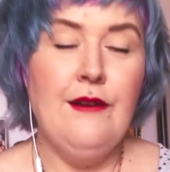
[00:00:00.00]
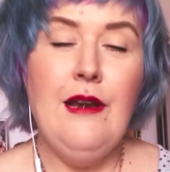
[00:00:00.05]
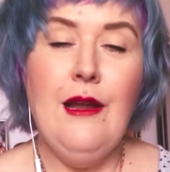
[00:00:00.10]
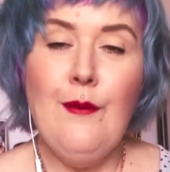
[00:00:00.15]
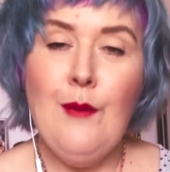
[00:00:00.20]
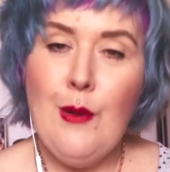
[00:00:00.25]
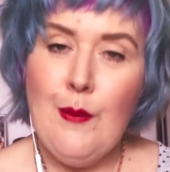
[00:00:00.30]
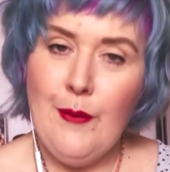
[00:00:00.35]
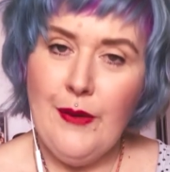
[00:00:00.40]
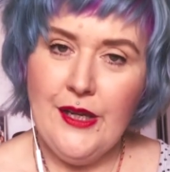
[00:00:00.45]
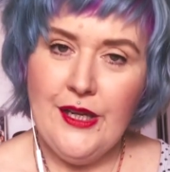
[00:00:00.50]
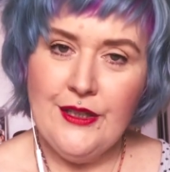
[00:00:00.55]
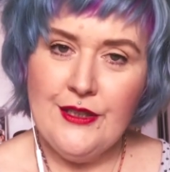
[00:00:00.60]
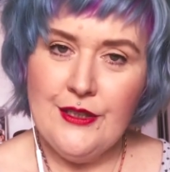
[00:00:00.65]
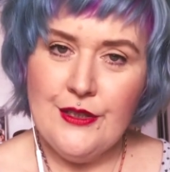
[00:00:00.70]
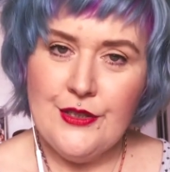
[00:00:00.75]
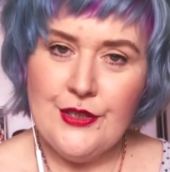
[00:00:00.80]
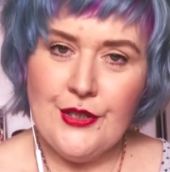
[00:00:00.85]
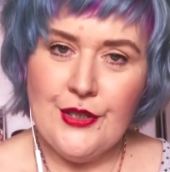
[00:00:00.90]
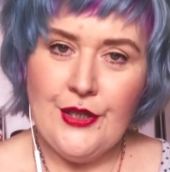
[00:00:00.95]
Now what we're going to
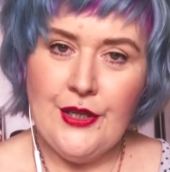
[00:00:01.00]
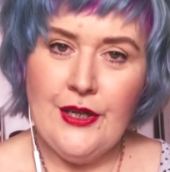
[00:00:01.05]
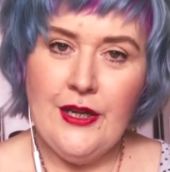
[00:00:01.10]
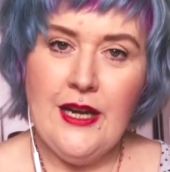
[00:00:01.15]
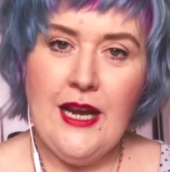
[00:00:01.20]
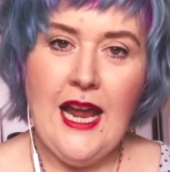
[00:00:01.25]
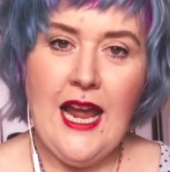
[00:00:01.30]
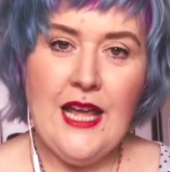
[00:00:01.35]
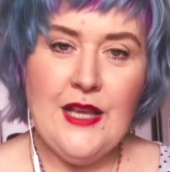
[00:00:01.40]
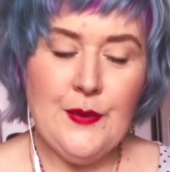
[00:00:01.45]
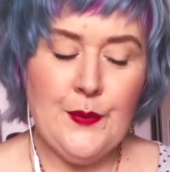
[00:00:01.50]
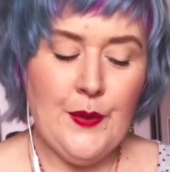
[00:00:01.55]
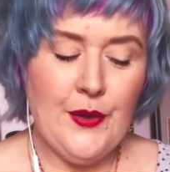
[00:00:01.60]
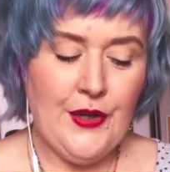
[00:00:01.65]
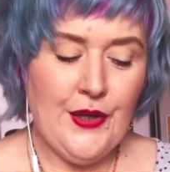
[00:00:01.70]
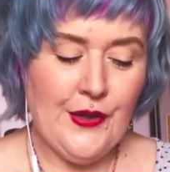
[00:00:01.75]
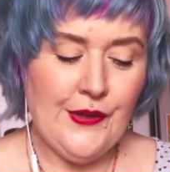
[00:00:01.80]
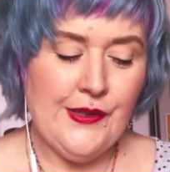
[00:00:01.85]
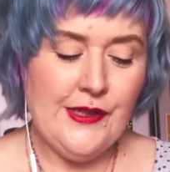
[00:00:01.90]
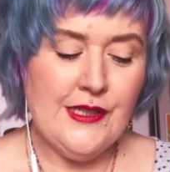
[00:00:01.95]
do is we're
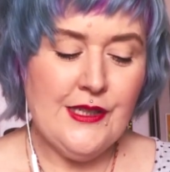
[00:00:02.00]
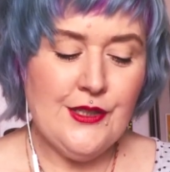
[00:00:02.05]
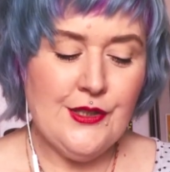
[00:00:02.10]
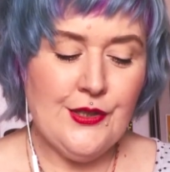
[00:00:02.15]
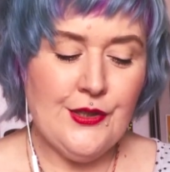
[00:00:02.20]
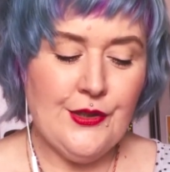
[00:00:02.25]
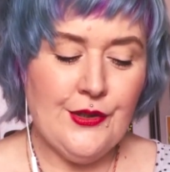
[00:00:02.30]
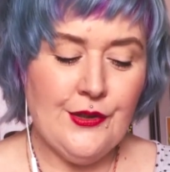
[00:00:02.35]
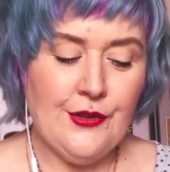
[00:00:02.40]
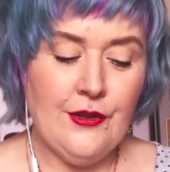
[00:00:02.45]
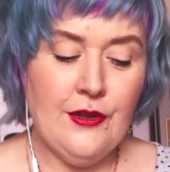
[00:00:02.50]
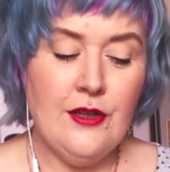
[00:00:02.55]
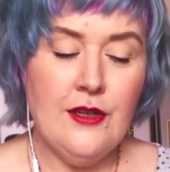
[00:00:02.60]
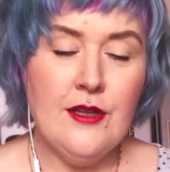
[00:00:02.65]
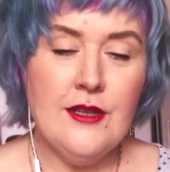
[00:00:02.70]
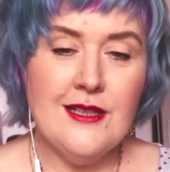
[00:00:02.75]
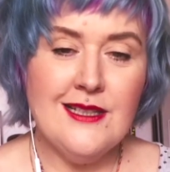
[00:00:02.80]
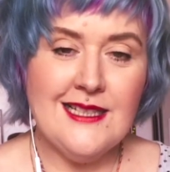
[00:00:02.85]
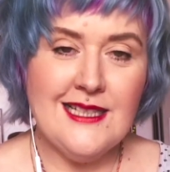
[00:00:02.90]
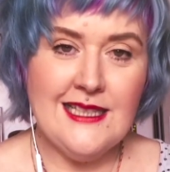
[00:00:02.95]
going to
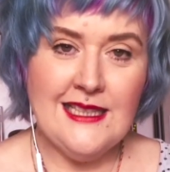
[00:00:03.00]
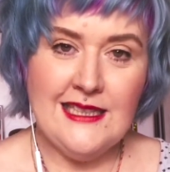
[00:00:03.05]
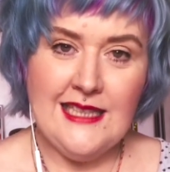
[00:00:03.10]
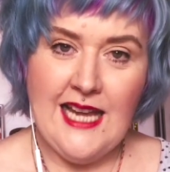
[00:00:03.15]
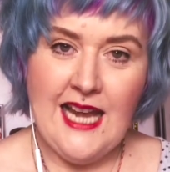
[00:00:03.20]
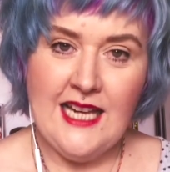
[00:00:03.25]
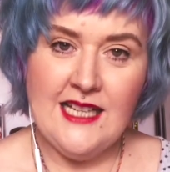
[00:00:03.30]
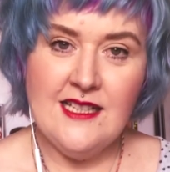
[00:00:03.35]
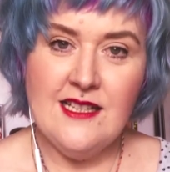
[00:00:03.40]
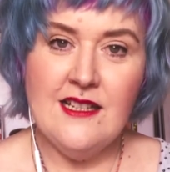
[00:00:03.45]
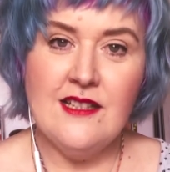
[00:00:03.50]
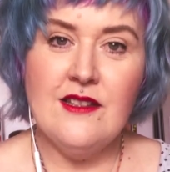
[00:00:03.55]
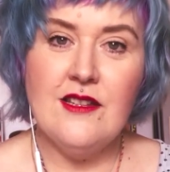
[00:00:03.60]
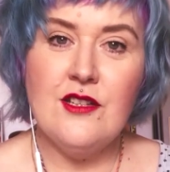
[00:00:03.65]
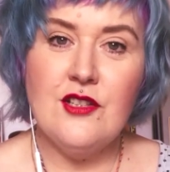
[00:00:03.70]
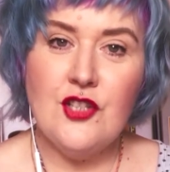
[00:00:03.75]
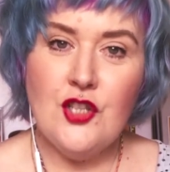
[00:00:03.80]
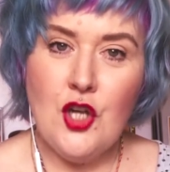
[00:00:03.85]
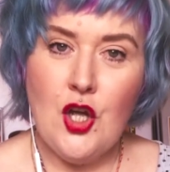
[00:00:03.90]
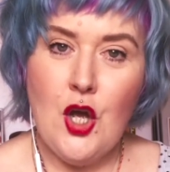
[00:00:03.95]
select the
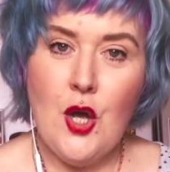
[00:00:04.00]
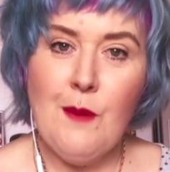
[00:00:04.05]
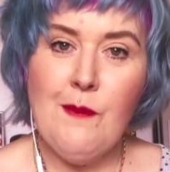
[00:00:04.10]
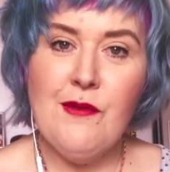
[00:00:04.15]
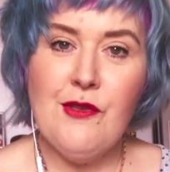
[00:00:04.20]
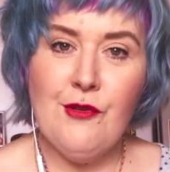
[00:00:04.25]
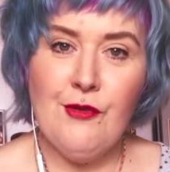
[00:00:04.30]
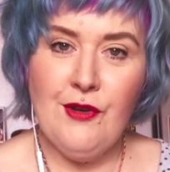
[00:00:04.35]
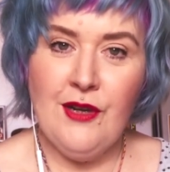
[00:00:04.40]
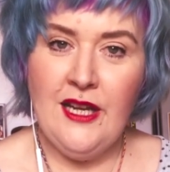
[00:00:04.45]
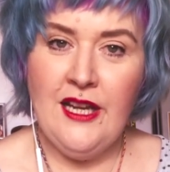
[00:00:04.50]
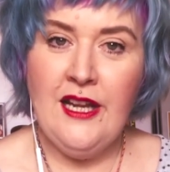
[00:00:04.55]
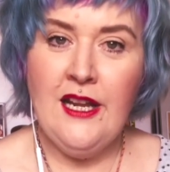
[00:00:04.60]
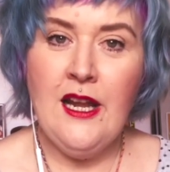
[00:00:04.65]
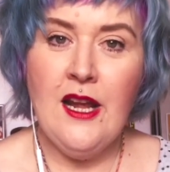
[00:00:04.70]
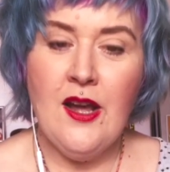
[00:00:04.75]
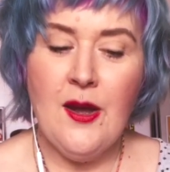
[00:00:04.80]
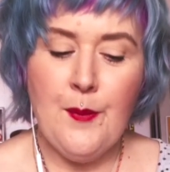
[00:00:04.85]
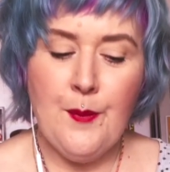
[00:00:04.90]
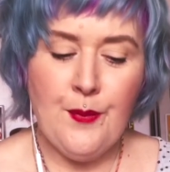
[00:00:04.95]
top 3
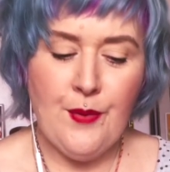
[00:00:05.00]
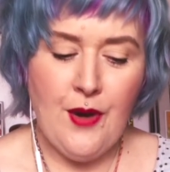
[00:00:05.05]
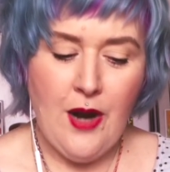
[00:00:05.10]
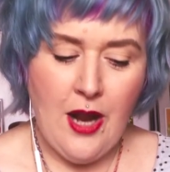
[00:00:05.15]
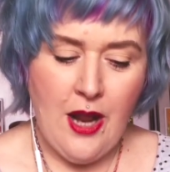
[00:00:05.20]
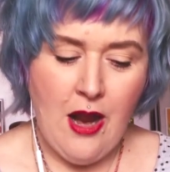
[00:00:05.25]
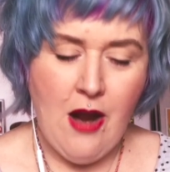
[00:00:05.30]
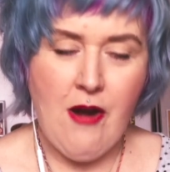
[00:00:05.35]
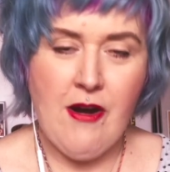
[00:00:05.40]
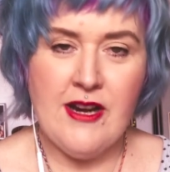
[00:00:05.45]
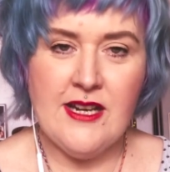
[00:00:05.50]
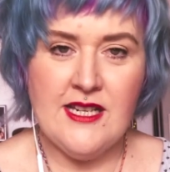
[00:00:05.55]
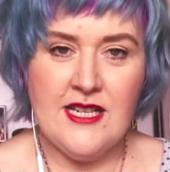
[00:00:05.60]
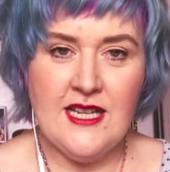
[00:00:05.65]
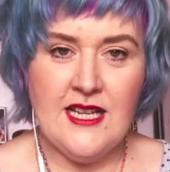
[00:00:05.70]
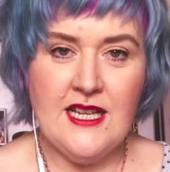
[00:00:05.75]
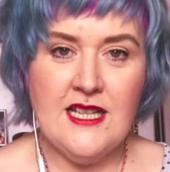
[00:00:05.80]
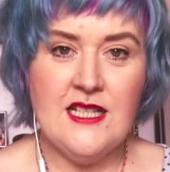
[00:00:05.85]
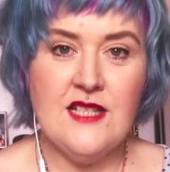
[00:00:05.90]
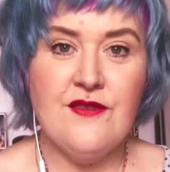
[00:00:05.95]

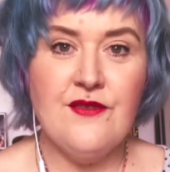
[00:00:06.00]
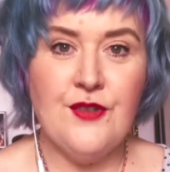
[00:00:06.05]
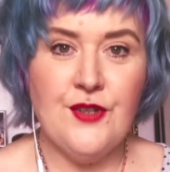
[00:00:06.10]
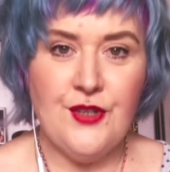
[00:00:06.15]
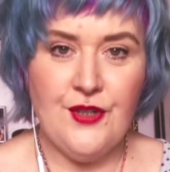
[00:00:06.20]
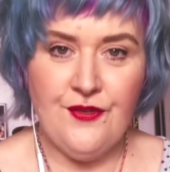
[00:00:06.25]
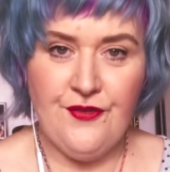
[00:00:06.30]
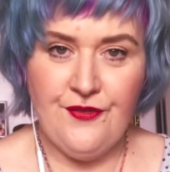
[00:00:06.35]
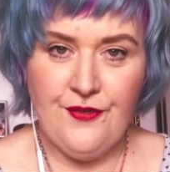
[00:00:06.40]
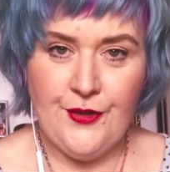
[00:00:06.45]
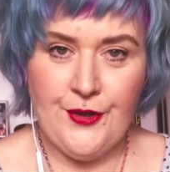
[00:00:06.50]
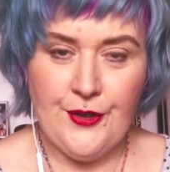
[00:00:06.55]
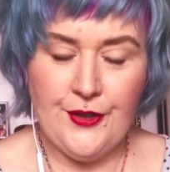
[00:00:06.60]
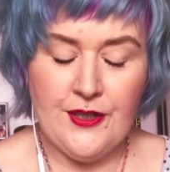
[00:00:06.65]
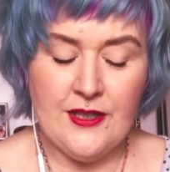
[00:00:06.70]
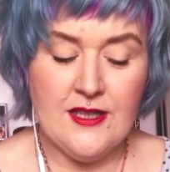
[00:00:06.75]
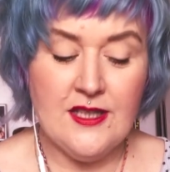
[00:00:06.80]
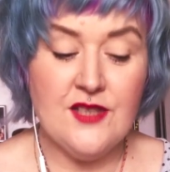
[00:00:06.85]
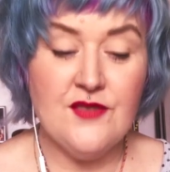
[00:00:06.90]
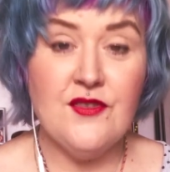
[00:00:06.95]
priorities for your
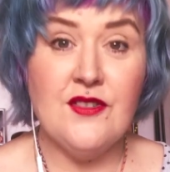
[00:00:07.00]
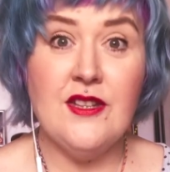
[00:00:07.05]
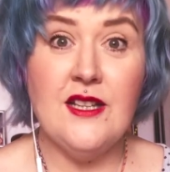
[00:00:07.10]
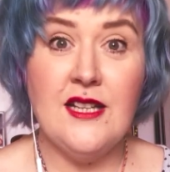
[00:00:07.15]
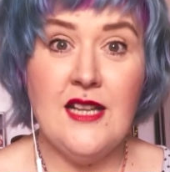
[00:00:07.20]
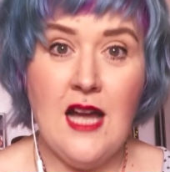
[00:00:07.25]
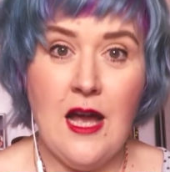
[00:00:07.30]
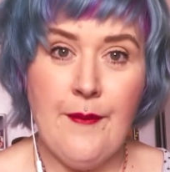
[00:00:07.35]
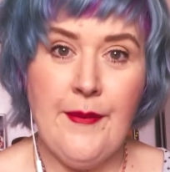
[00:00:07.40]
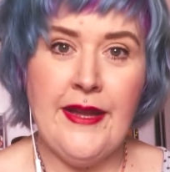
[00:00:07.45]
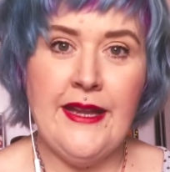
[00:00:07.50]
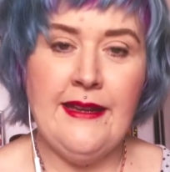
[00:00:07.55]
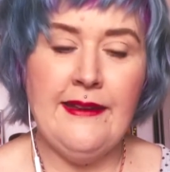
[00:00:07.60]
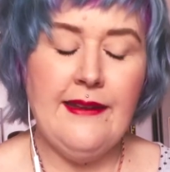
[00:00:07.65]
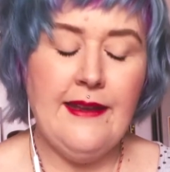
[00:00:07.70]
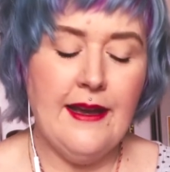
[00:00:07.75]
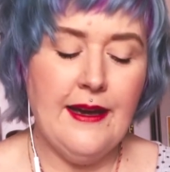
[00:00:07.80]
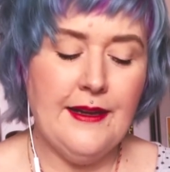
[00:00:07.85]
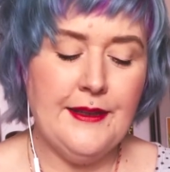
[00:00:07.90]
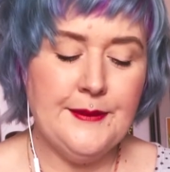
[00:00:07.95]
focus for the coming
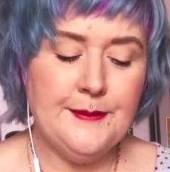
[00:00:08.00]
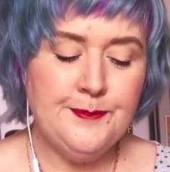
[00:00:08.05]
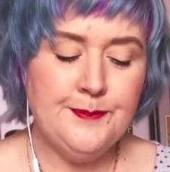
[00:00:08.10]
year.